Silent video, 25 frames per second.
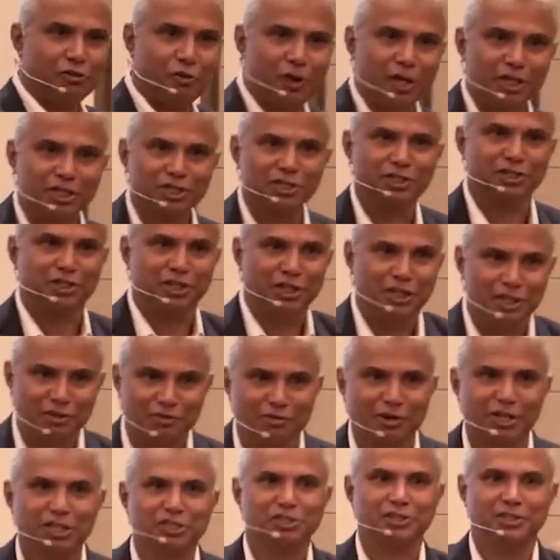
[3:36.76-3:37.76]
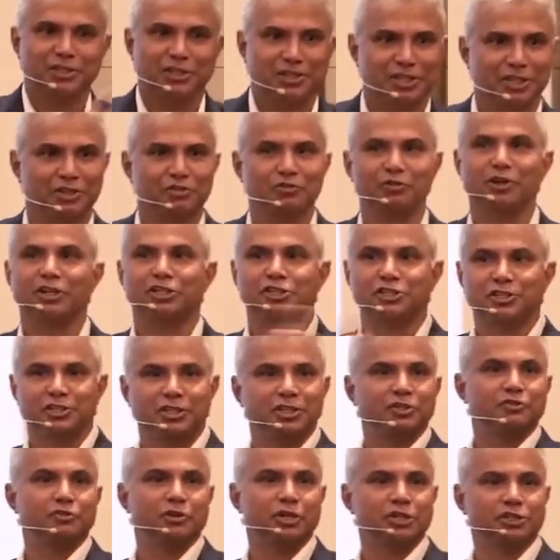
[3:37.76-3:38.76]
Iteration, iteration, iteration,
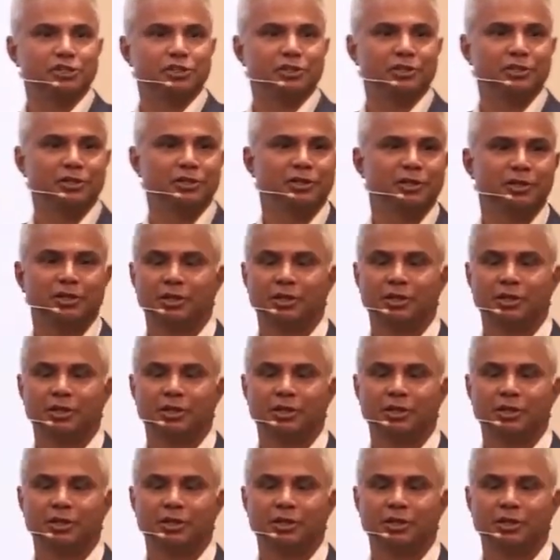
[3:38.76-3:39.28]
iteration.